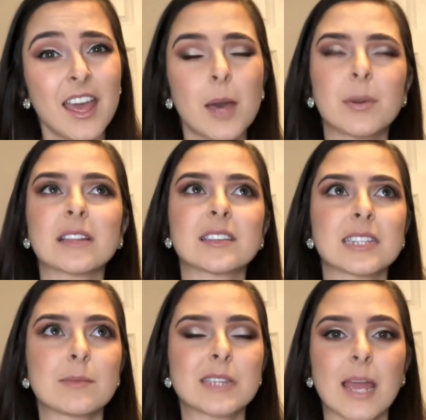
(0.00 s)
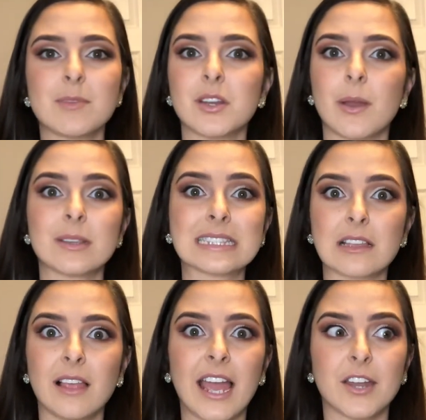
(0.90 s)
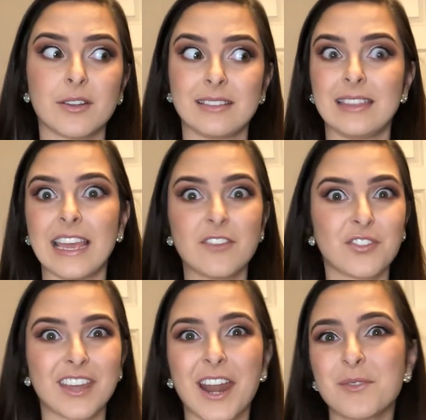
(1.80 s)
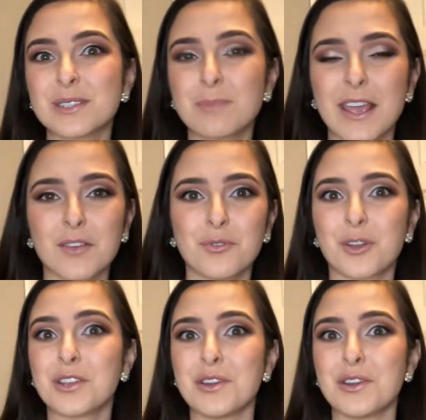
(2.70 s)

But at the same time, I still had life that I was paying for,